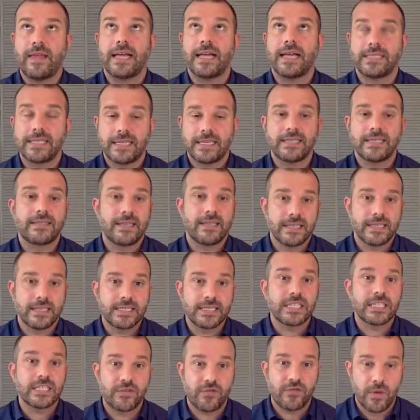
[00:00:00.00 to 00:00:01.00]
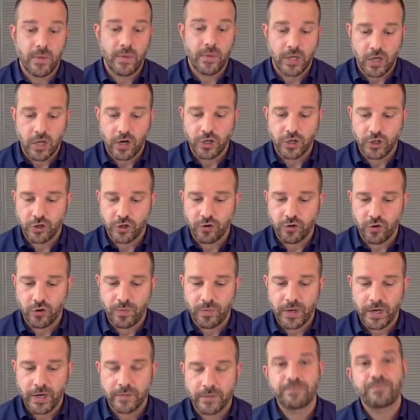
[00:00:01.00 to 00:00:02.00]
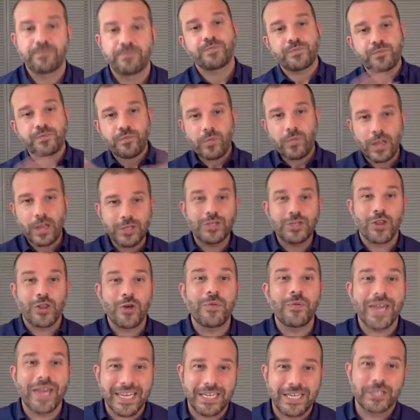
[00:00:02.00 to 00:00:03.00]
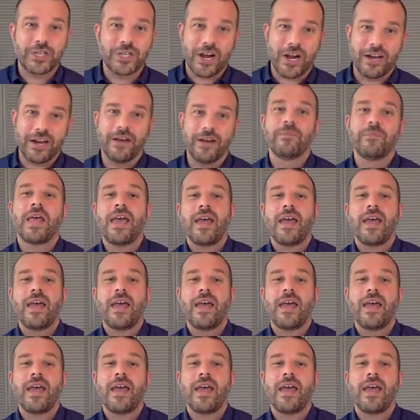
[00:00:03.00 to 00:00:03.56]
that's the sense from a larger group here. So then we get to China.